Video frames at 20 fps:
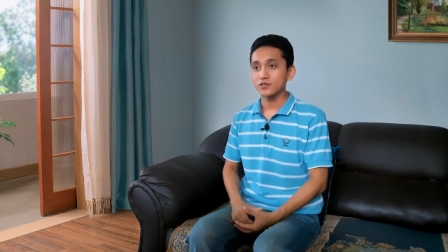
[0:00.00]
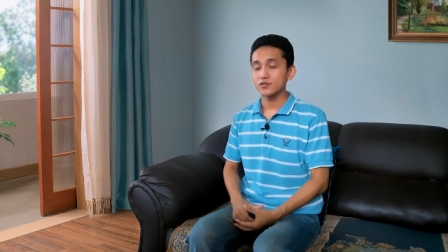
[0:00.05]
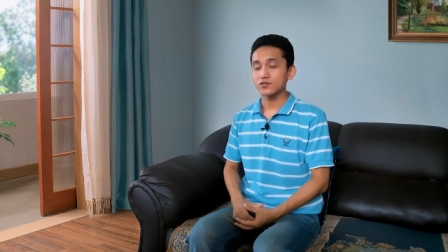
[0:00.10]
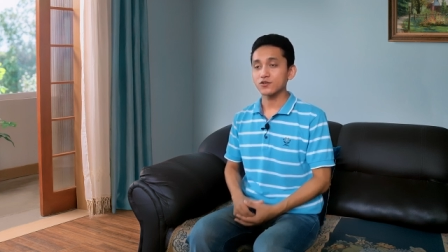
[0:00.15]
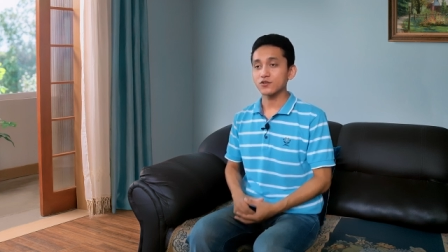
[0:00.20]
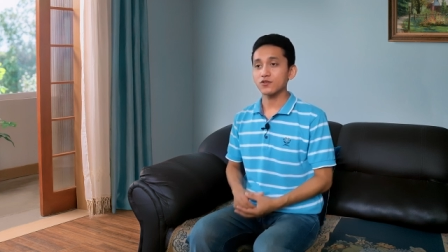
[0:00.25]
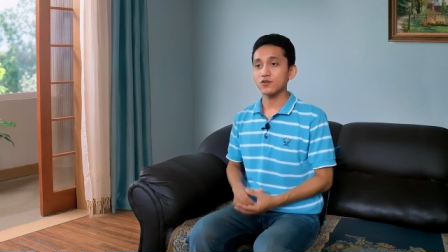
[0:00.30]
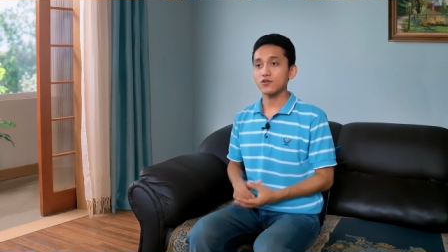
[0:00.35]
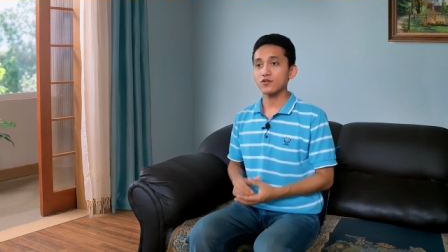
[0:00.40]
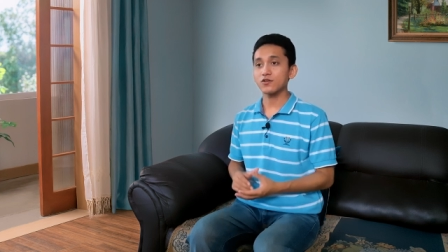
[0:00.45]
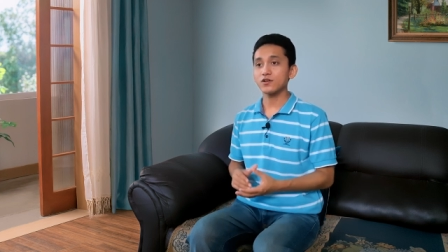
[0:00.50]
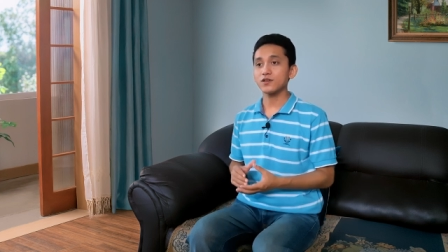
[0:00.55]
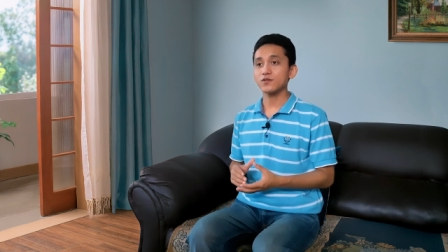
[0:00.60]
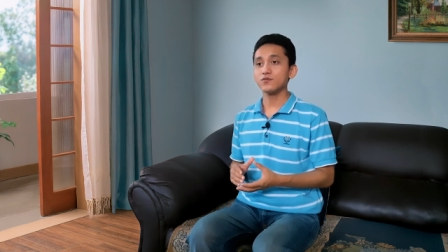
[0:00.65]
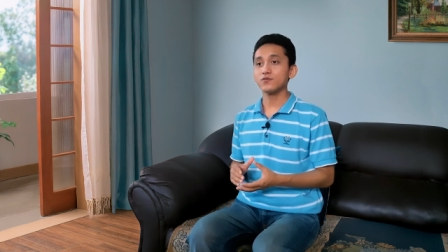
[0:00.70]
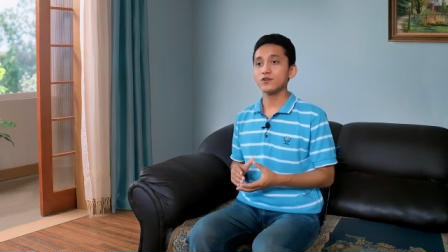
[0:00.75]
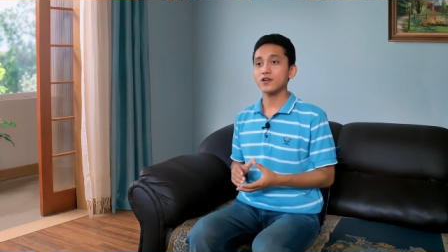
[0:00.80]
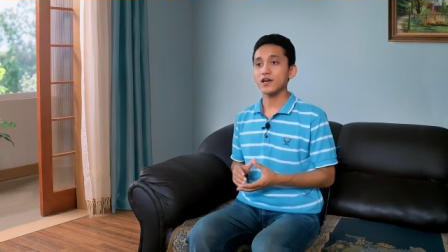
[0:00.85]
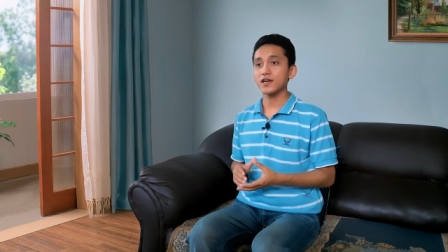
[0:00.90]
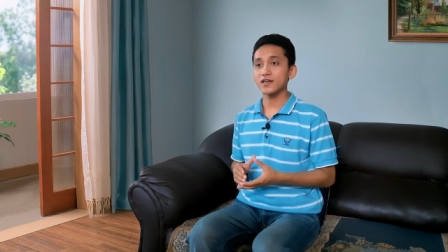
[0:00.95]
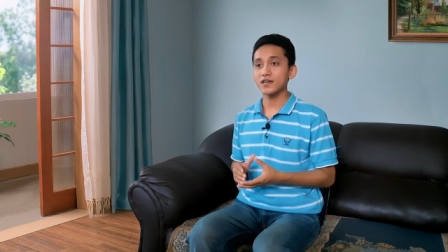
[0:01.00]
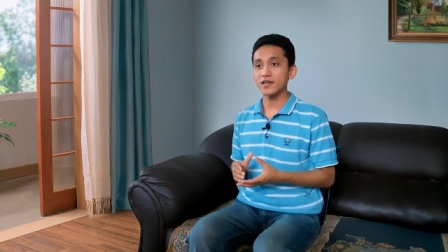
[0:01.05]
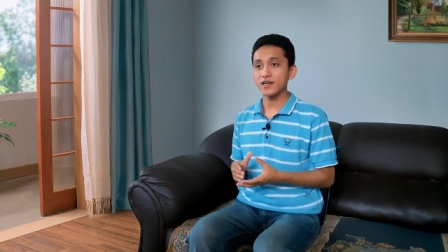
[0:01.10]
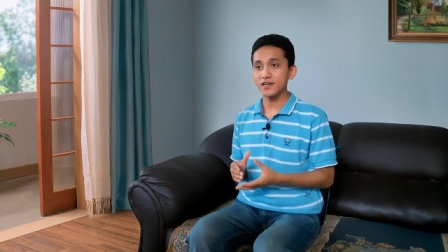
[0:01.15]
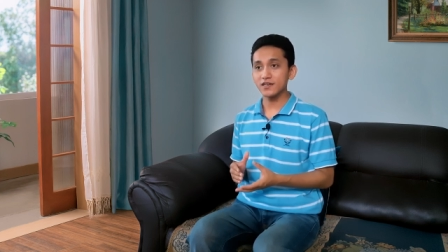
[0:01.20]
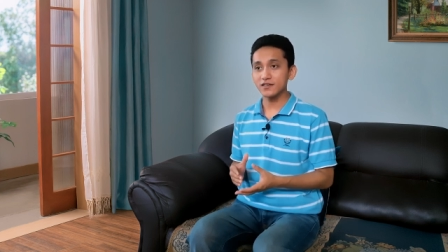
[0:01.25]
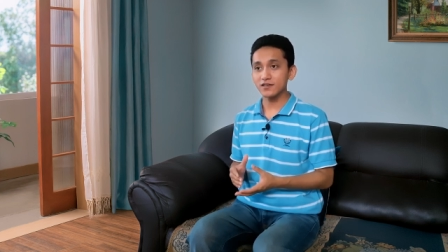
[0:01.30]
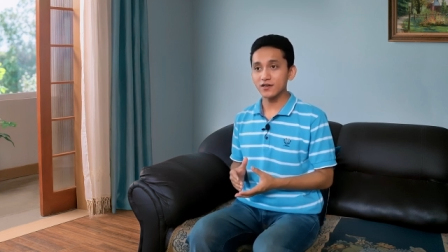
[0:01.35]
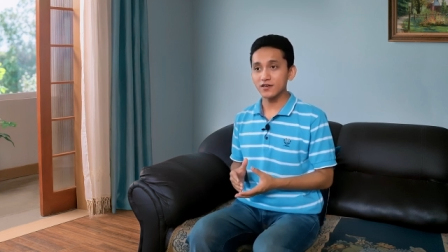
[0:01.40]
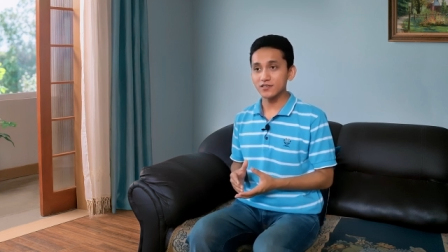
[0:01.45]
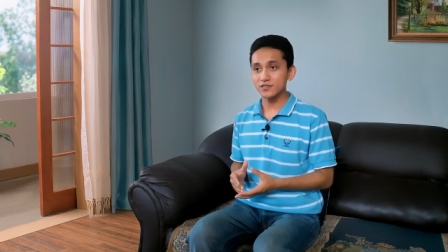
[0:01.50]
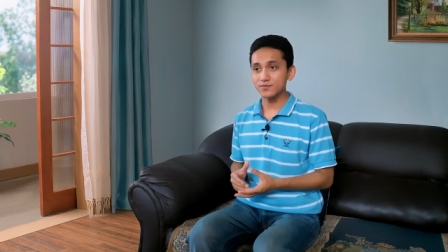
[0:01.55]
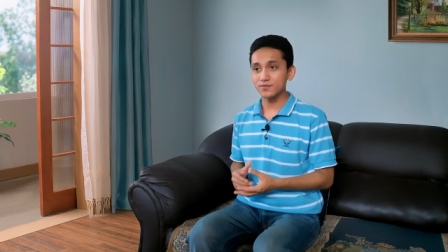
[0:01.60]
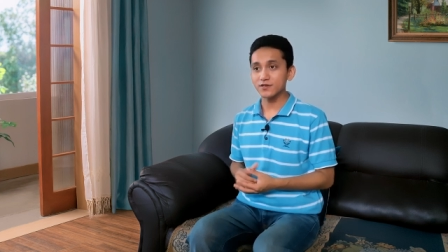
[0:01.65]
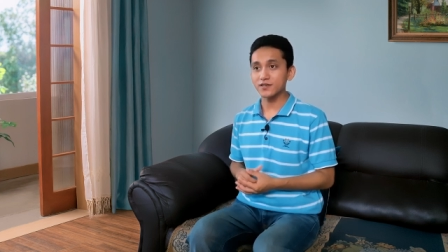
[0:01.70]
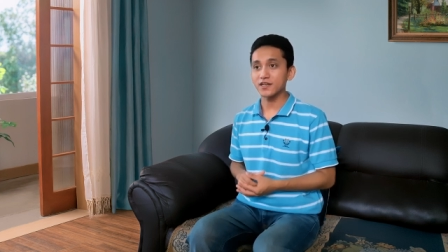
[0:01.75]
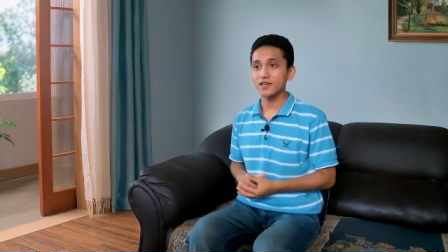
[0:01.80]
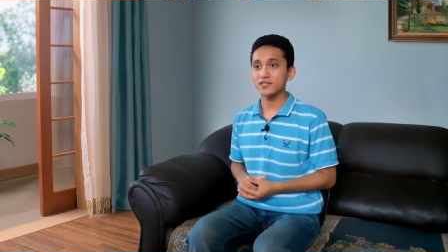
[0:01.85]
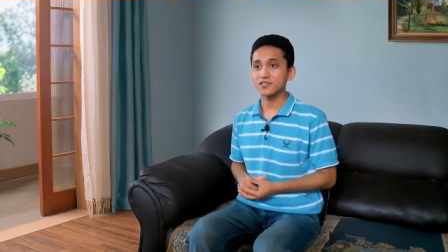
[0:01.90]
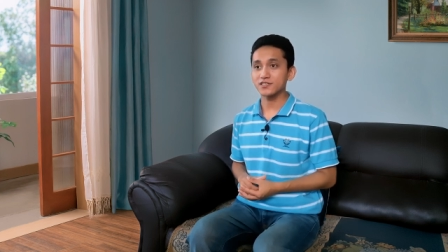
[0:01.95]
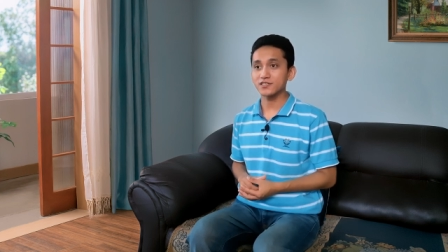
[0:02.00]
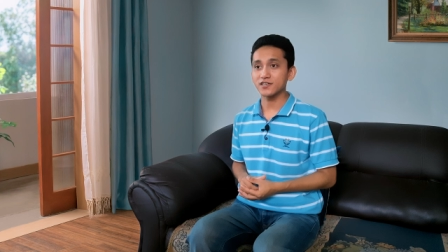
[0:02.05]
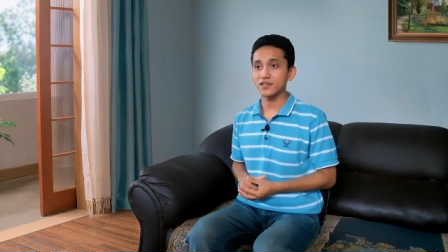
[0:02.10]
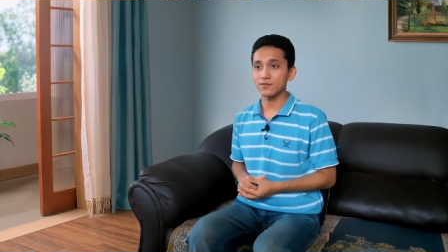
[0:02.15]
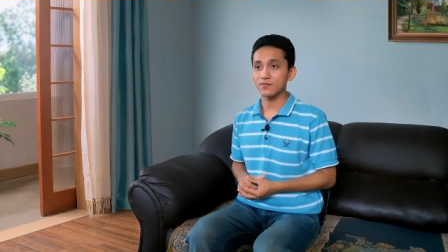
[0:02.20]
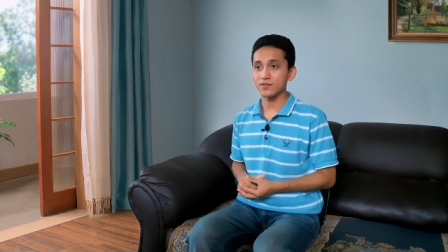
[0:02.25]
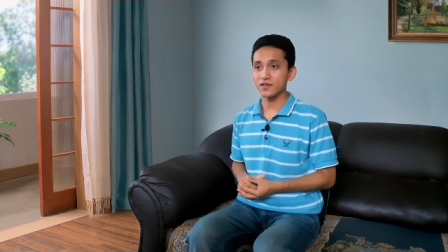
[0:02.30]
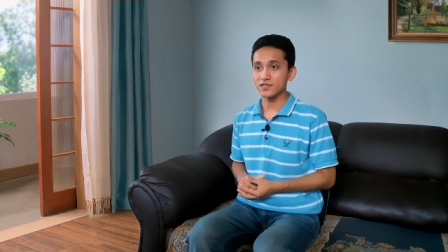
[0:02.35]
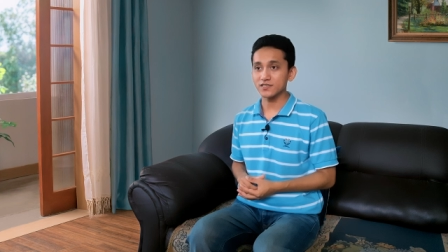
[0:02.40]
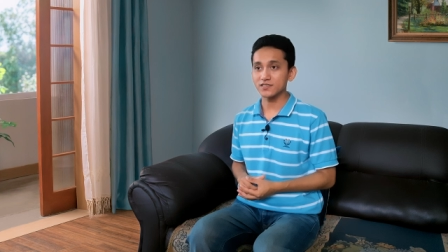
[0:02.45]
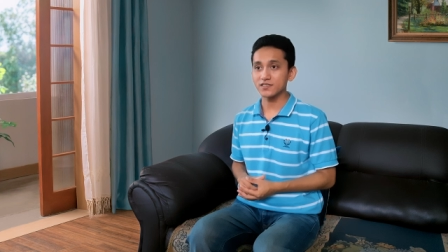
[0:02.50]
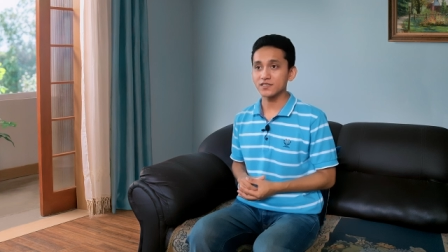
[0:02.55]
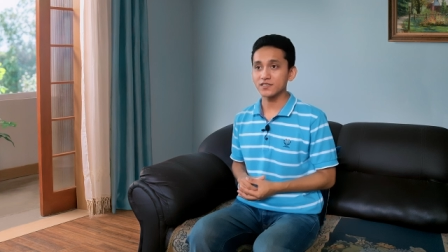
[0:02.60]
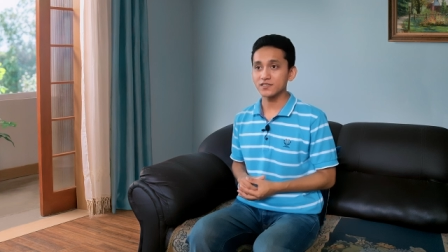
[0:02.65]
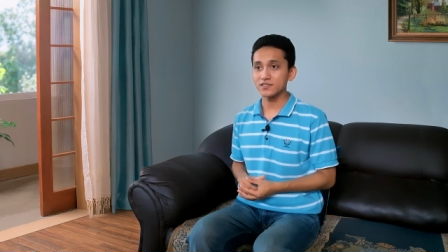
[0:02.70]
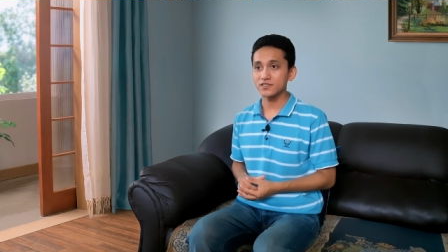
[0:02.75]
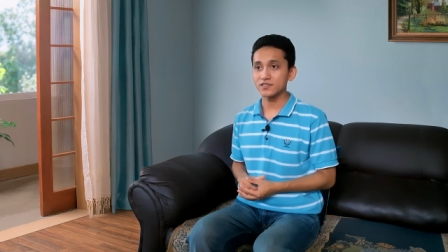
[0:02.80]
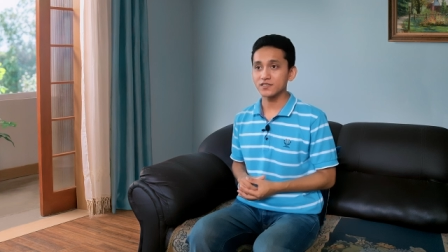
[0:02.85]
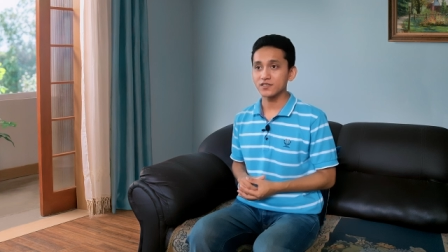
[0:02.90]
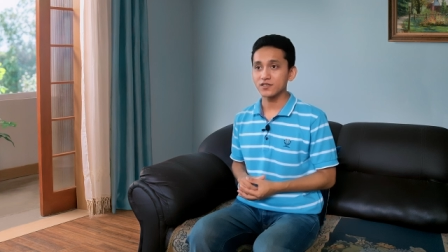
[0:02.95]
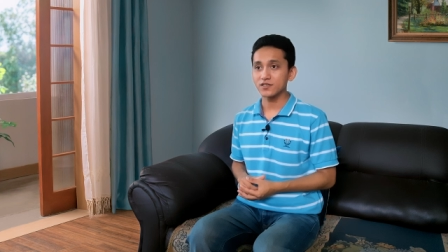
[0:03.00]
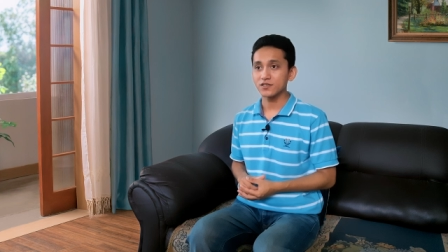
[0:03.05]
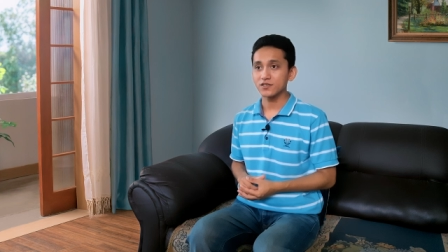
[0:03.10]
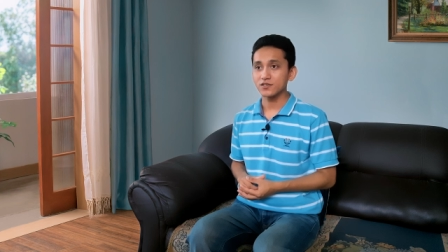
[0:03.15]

So not only would I gain God's protection and blessings,